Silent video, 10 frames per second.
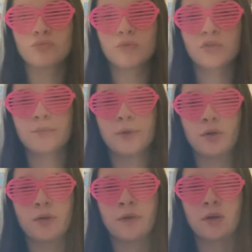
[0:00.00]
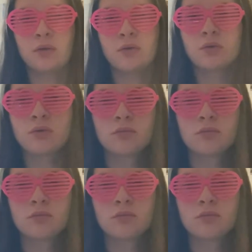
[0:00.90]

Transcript: spirit of things.